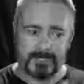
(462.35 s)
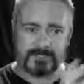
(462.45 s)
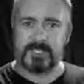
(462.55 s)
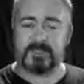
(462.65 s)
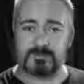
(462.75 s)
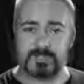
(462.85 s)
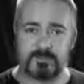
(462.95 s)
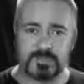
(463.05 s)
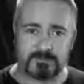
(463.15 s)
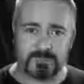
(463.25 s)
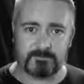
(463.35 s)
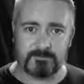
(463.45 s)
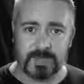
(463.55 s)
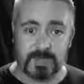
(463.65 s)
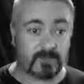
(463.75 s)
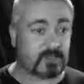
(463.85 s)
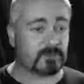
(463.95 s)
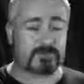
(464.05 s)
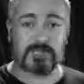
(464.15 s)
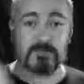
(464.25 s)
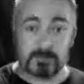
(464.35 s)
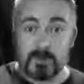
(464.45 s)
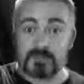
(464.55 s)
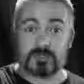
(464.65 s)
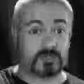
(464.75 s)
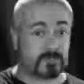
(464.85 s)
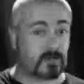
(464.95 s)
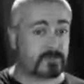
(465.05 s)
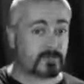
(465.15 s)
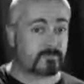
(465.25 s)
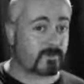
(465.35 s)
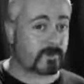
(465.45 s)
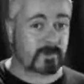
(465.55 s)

set themselves up to be, and that's what they did with the motion controls.